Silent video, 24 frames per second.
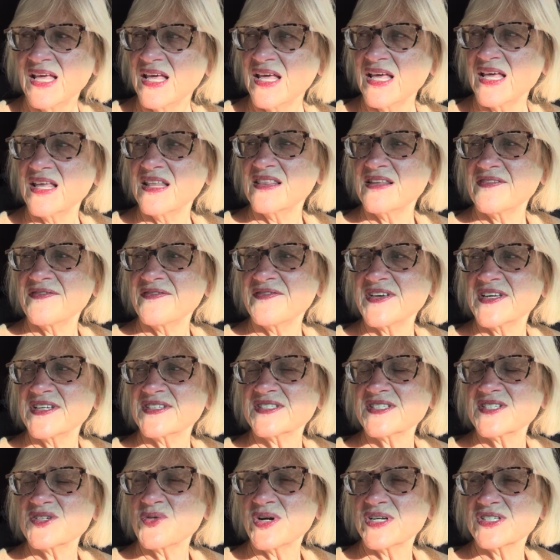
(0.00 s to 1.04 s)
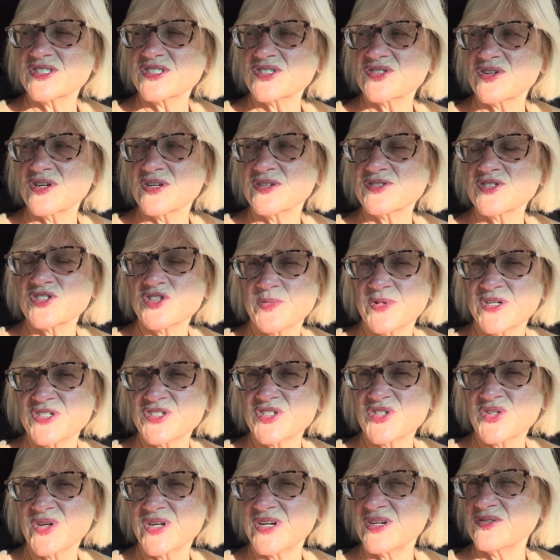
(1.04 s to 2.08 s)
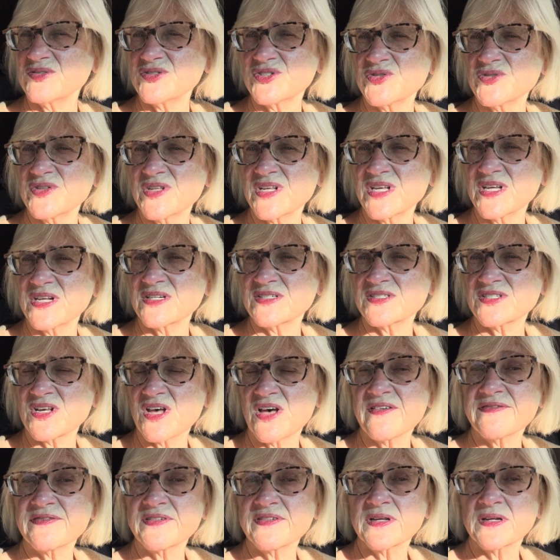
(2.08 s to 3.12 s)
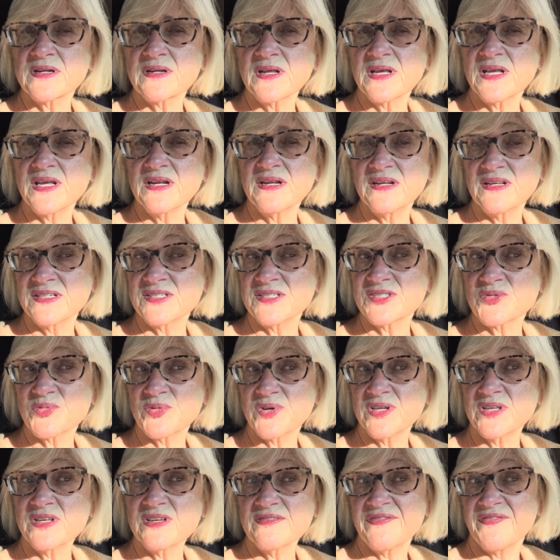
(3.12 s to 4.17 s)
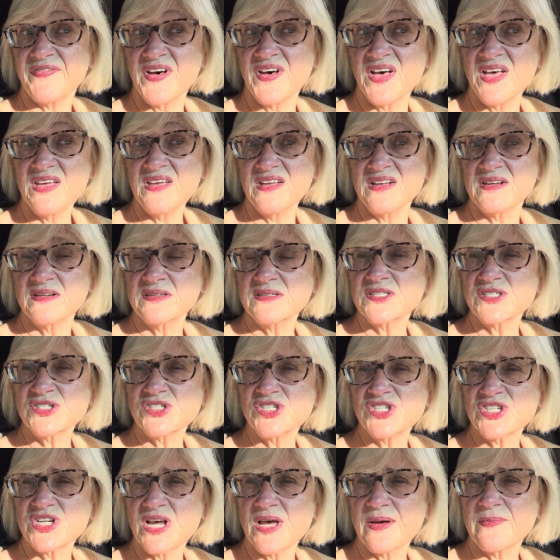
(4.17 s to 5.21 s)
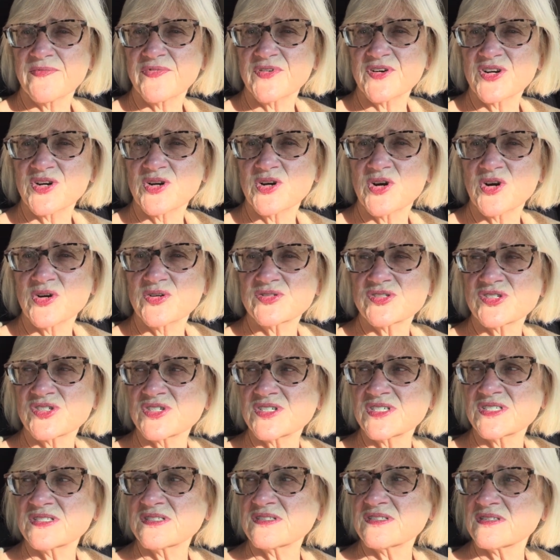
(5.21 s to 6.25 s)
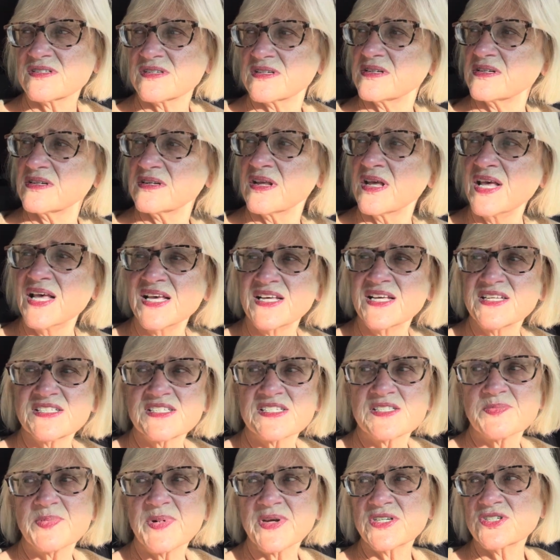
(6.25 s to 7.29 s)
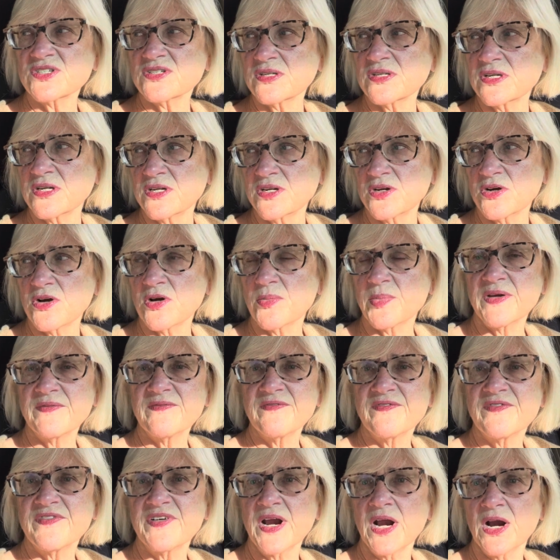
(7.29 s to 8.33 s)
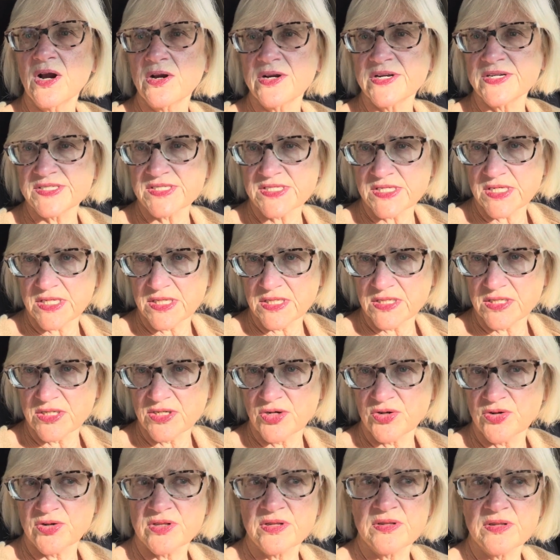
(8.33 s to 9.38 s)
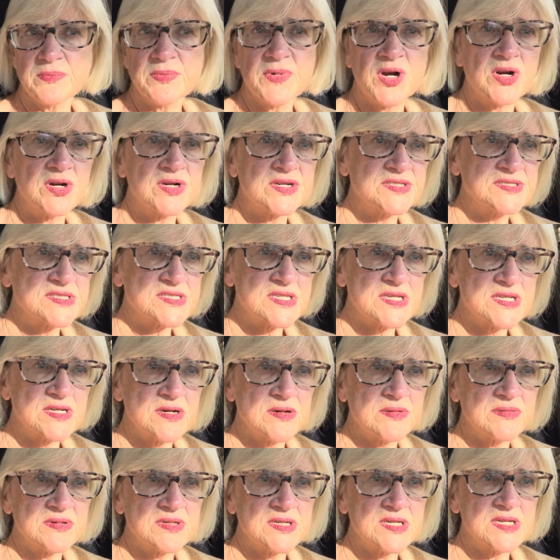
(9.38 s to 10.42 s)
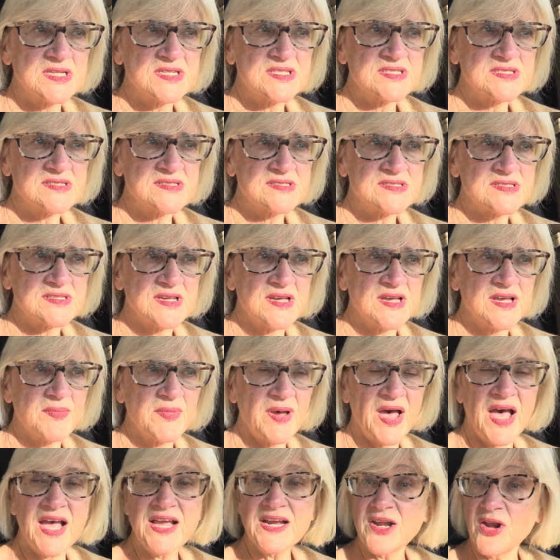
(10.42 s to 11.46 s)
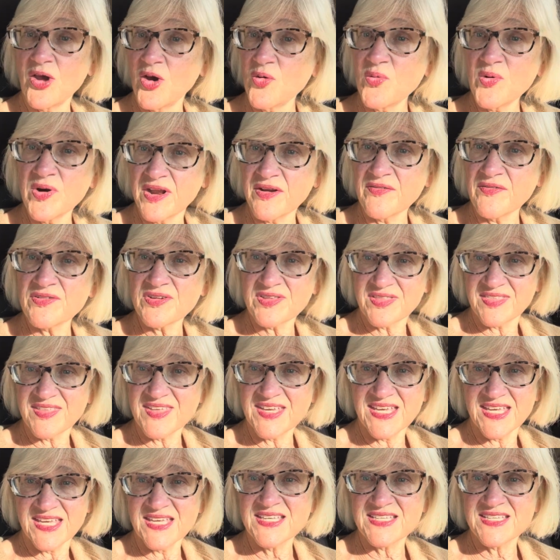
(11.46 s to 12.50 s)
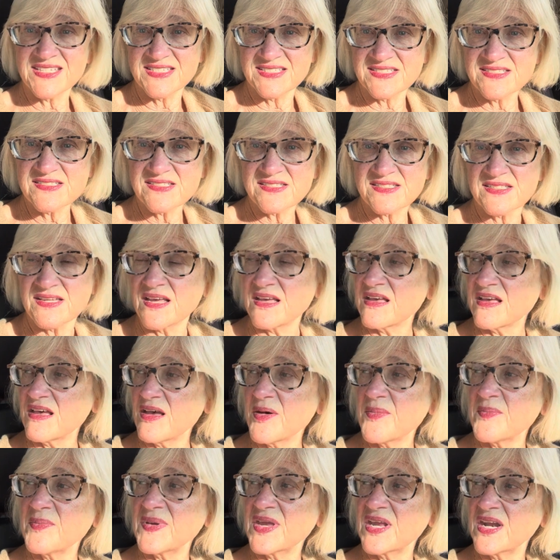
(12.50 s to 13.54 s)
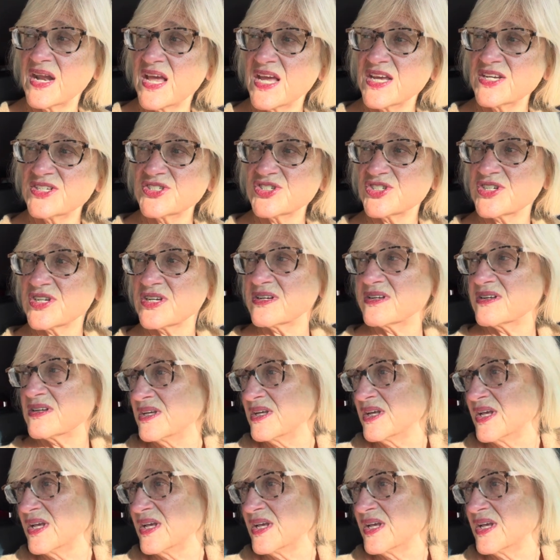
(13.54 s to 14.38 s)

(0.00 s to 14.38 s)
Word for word: in the fancy restaurants so much, so I don't do that as often. And it's really fun to shop for your groceries, and especially in Europe. I'm very excited to go to the markets there because um, I know what everything is. Um, in Asia,